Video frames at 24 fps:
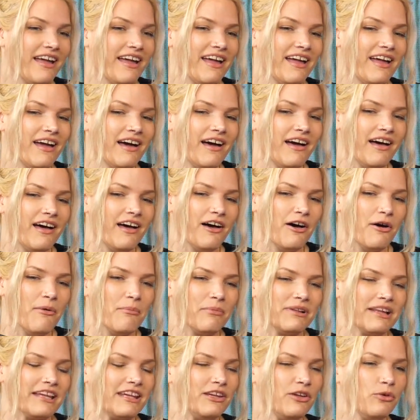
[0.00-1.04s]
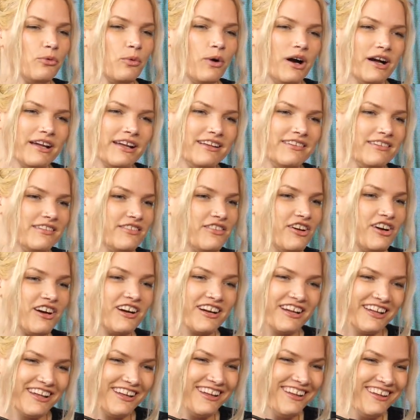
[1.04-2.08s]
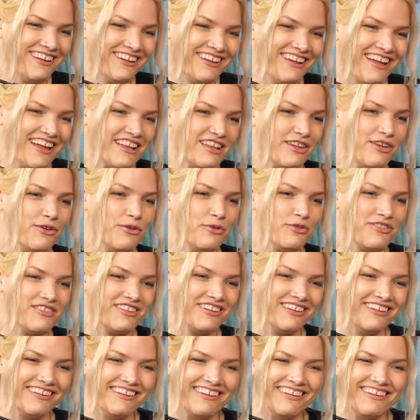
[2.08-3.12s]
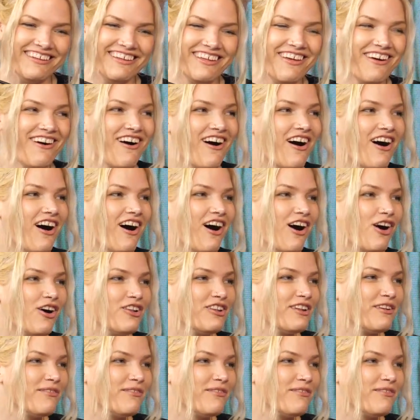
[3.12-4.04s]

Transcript: Like you walk into Target and you see all of